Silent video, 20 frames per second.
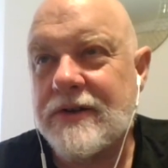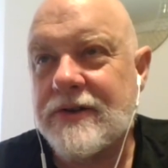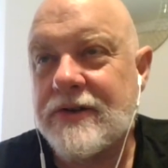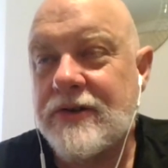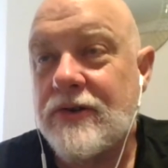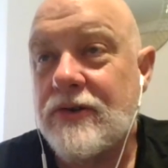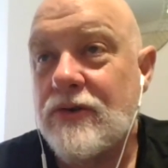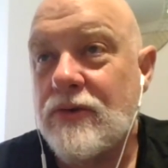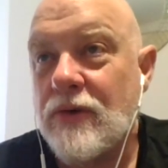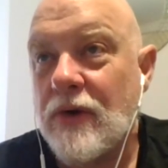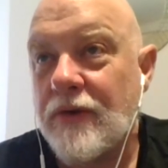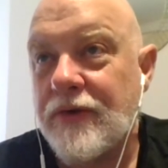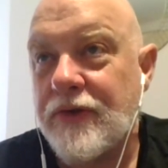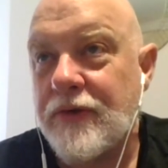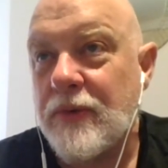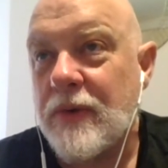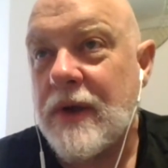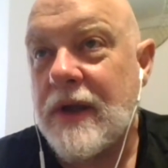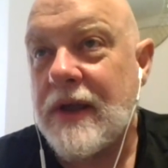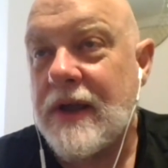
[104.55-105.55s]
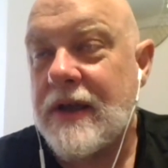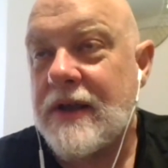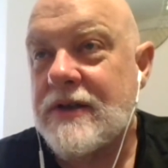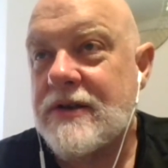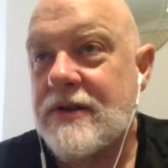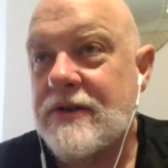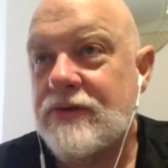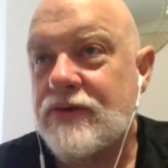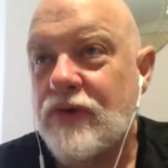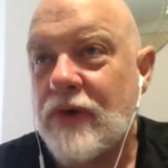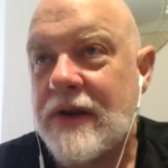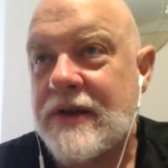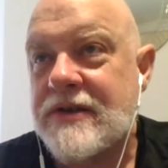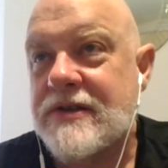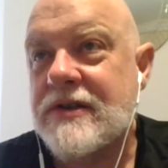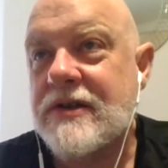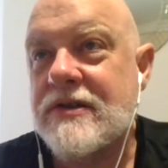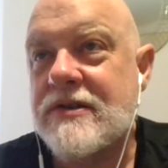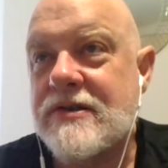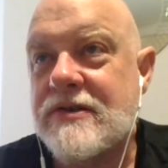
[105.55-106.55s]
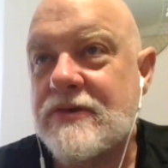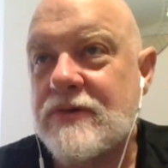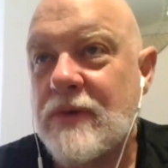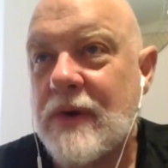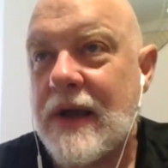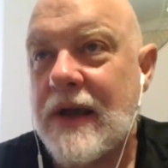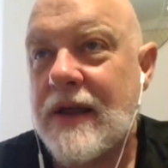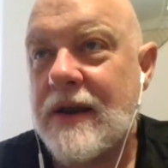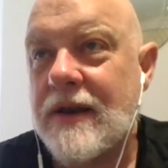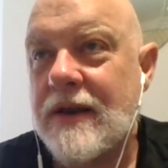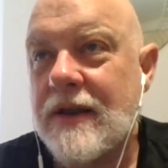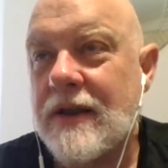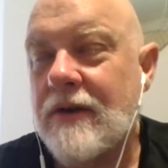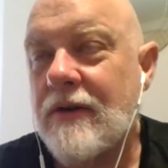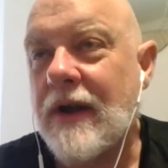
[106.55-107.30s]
2 or 3 drenched in sweat.